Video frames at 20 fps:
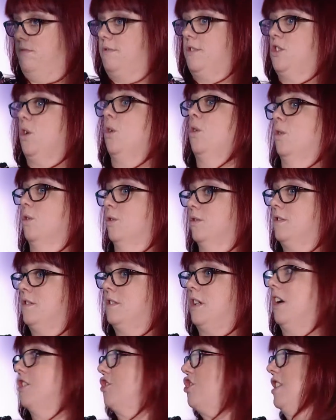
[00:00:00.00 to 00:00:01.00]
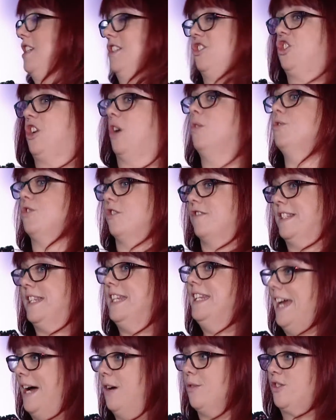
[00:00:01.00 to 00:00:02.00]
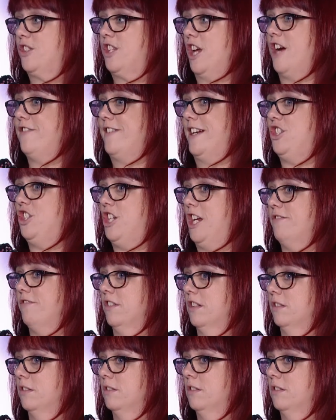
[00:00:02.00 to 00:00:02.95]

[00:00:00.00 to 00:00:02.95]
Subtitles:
sword touched his shoulder. Is he now Sir Ed Sheeran?